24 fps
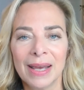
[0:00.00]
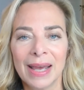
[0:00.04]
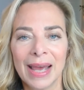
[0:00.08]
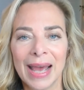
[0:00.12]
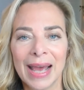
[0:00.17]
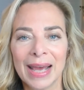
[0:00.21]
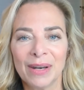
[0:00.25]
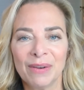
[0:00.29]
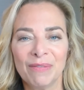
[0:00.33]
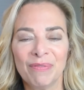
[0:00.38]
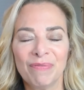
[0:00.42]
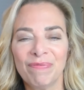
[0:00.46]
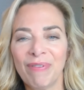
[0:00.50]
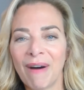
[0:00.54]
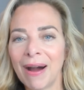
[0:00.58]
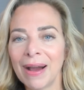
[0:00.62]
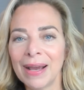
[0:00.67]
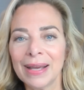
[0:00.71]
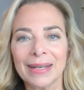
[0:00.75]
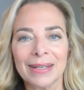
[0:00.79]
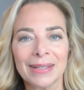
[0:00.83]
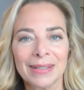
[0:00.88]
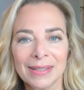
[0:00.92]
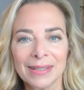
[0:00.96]
and
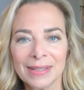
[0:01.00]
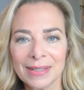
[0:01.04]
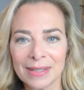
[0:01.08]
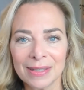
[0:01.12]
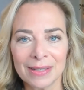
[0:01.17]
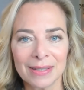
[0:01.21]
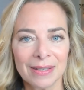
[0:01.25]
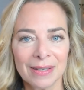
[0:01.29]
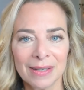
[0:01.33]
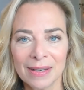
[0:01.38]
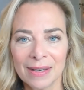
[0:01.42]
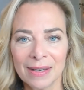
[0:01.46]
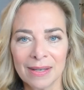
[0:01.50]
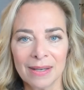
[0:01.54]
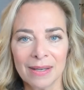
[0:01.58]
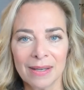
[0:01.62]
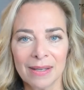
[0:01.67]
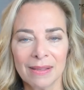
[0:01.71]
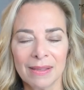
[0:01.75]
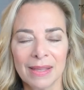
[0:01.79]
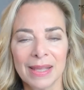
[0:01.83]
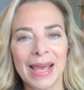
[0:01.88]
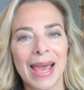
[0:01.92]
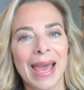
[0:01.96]
find
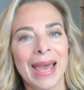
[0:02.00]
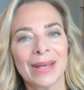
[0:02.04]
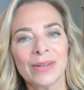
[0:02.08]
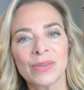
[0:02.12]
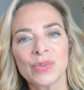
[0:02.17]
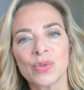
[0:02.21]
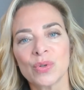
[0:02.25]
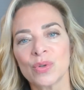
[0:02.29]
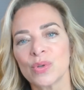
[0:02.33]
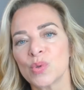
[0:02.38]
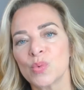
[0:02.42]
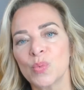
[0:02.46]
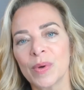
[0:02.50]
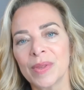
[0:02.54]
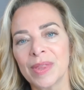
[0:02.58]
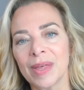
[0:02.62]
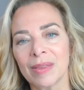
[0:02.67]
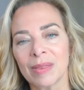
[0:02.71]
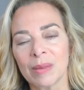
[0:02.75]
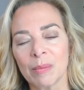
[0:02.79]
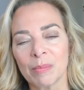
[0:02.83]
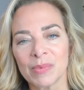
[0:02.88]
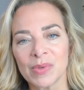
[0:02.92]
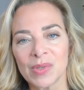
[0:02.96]
the answers
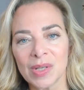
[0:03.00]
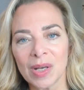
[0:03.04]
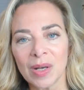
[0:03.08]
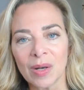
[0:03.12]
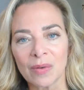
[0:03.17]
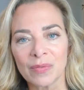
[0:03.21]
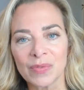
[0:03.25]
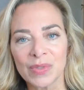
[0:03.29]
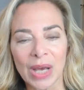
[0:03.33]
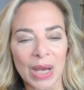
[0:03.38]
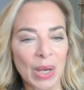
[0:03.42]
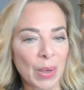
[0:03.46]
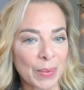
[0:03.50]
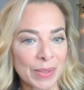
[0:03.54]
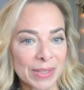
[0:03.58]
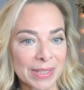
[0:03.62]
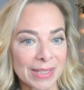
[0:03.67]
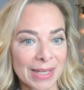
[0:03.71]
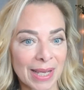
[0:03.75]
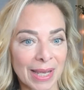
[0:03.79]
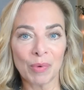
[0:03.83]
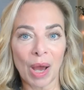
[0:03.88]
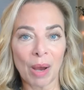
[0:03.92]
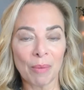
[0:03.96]
within themselves. I always
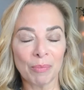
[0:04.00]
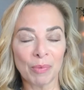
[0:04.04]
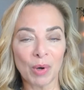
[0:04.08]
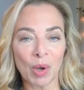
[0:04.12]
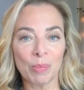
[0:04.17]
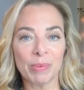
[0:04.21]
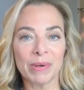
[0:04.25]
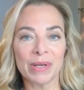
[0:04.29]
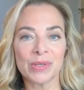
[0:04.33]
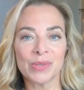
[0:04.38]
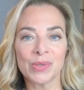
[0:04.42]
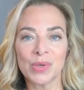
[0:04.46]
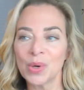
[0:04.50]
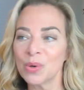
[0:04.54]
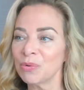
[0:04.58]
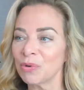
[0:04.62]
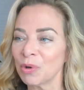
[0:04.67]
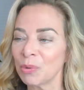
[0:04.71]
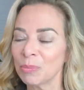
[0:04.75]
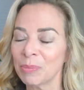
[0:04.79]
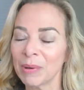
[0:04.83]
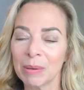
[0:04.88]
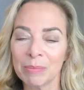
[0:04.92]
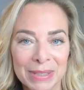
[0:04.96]
say, I'm nobody's
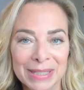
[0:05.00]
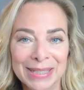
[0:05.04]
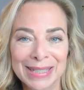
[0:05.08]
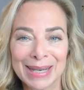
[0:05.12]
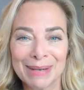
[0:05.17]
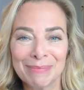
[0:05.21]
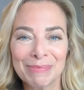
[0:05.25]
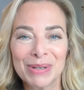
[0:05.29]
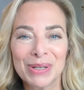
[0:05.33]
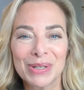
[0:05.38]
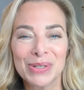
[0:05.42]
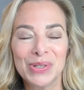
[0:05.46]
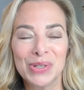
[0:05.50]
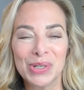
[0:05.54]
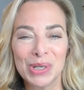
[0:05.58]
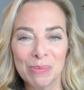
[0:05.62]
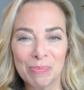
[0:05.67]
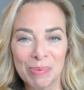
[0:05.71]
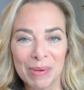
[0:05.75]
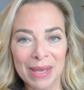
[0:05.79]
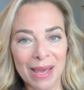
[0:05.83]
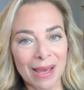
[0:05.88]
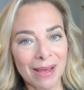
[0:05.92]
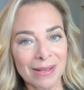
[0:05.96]
guru, but I'm a damn good
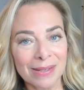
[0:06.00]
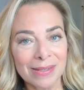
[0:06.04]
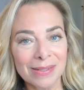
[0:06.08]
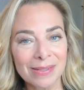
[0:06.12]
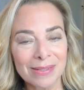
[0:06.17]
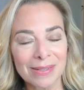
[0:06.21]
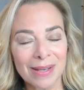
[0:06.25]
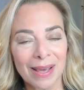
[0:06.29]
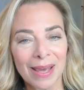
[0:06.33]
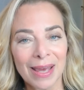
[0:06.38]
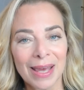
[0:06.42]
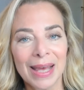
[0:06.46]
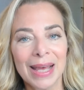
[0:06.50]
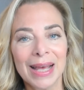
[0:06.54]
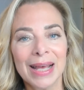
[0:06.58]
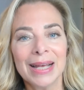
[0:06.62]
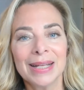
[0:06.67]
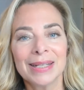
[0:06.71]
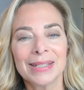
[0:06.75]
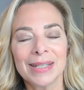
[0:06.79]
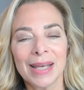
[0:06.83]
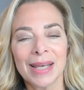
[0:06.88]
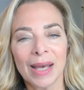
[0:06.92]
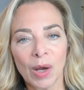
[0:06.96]
GPS
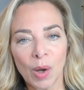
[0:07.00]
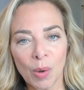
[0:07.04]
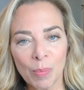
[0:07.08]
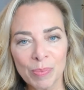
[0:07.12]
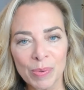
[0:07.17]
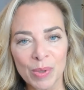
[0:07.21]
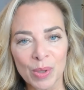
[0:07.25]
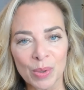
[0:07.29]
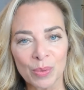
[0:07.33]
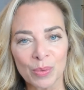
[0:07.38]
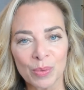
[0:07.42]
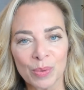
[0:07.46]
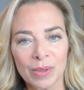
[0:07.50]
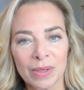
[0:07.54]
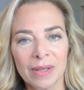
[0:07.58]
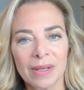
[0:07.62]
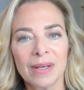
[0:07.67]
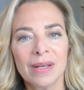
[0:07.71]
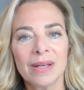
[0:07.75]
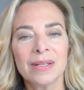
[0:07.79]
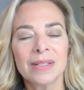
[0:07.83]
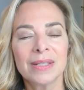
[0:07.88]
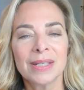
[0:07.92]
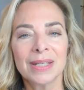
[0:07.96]
to help you
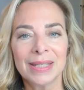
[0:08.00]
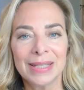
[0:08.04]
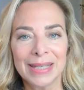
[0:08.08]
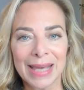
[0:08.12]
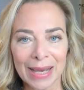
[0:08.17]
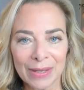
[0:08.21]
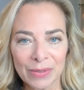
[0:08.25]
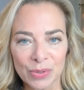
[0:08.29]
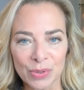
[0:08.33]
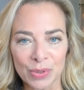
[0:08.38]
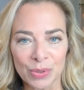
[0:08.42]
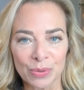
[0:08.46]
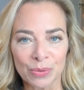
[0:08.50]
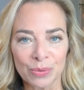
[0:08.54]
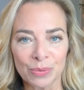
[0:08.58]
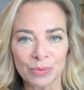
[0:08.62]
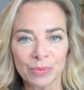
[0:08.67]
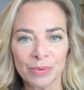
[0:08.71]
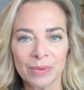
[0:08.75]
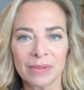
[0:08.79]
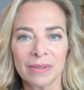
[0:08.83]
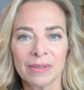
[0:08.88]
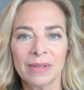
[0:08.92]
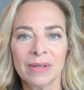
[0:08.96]
to get
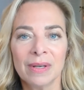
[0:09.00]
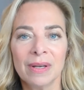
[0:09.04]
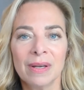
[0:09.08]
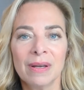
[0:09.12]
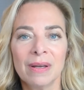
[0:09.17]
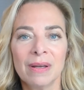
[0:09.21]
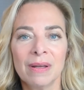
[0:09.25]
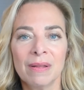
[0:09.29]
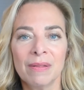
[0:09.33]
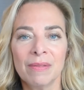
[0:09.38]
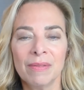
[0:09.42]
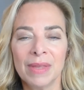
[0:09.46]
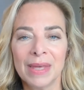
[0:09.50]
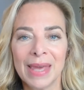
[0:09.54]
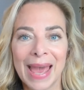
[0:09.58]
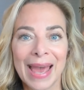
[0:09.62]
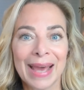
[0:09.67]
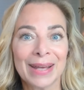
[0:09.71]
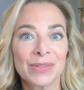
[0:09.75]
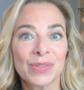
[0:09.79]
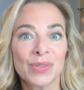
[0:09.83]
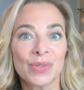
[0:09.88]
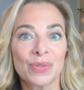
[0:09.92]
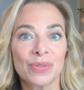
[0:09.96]
to the
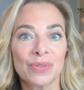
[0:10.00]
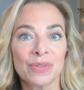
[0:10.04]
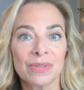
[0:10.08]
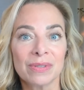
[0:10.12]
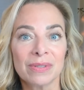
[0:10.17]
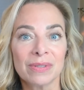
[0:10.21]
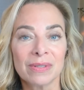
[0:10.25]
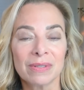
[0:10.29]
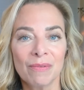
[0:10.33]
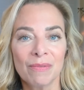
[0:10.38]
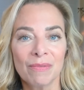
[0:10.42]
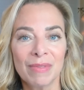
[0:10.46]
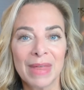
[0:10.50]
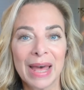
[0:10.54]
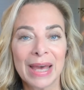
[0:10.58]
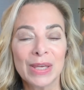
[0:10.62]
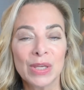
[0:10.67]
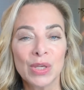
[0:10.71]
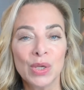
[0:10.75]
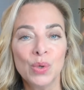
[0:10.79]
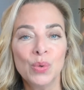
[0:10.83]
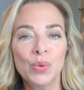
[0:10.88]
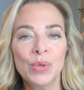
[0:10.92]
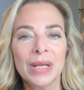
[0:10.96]
answers that
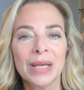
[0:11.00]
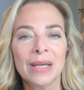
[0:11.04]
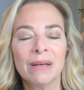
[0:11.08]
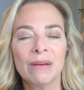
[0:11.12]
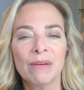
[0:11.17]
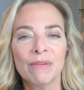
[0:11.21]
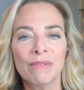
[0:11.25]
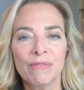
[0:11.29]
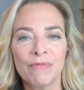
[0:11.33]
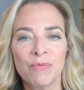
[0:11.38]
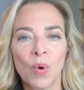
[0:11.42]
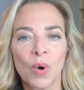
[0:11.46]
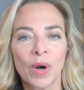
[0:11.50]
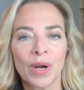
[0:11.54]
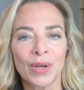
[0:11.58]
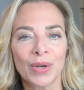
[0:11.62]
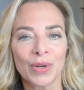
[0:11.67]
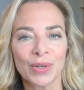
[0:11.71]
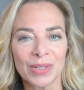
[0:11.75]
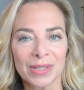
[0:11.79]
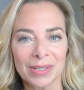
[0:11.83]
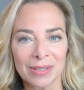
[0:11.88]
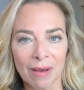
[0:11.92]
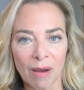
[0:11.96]
you need for
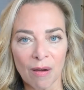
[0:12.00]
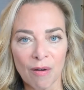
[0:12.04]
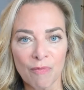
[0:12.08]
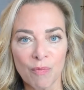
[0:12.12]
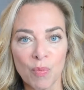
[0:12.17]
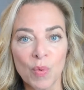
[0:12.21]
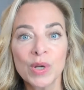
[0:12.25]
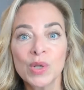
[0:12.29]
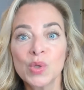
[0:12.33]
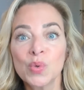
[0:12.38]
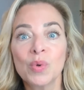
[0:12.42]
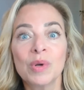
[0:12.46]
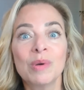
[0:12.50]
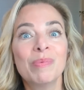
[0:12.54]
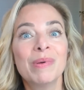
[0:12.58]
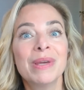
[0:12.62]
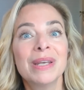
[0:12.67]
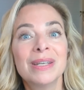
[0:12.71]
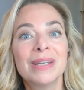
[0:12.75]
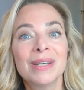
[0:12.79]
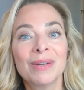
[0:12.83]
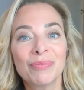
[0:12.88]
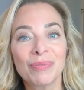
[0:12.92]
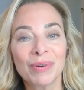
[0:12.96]
yourself, which would be
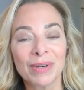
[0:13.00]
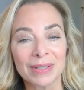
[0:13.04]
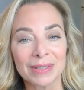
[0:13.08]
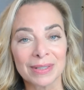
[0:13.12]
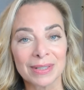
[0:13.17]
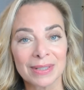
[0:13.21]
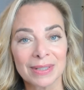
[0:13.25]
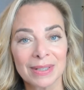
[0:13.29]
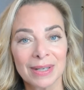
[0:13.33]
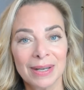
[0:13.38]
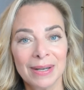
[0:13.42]
different